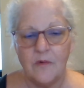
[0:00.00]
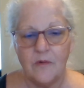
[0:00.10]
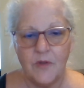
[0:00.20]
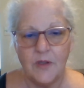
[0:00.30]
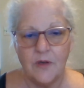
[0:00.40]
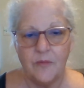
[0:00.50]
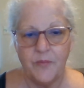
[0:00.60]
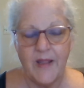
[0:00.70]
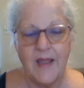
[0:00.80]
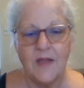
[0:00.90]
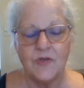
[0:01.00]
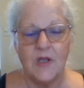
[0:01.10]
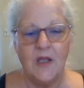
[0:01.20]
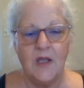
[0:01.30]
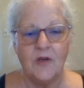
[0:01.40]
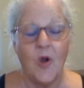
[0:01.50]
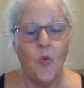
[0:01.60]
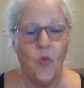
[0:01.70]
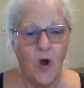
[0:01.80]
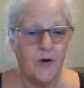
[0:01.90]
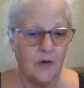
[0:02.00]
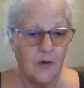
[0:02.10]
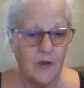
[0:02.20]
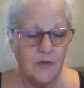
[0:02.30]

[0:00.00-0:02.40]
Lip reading: the plants in water.